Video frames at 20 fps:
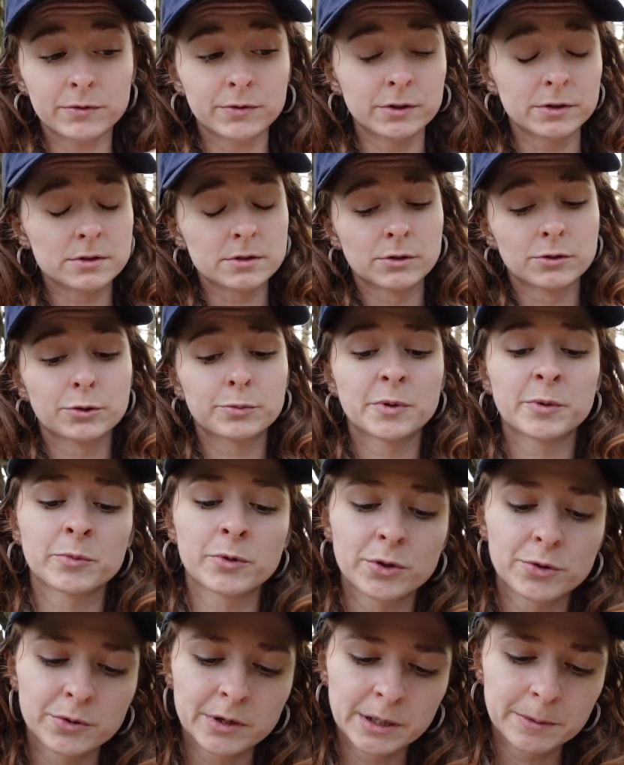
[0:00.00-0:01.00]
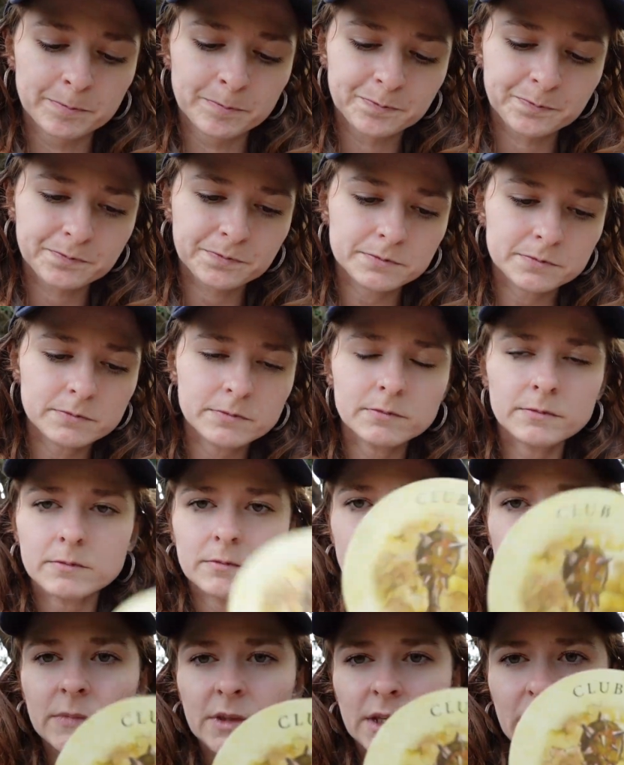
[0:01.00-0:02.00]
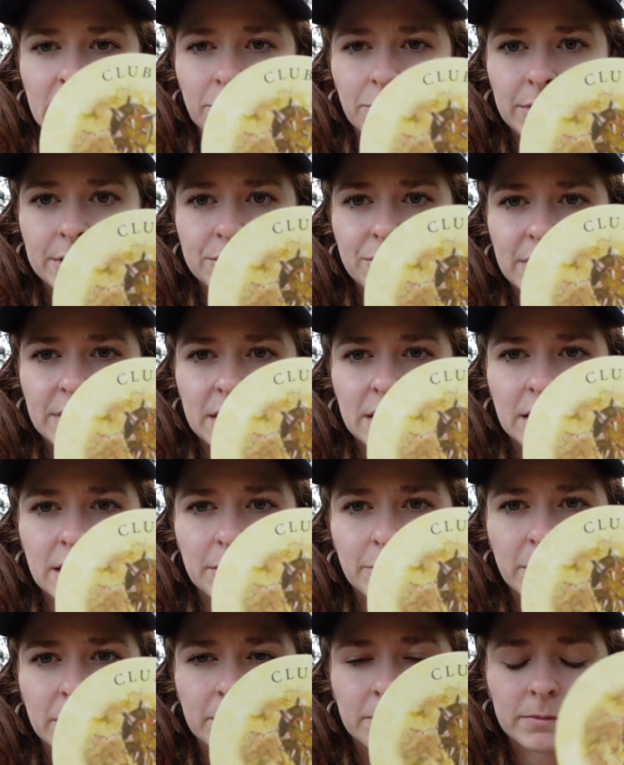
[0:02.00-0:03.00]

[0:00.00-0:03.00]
for group number 3. We also had a club.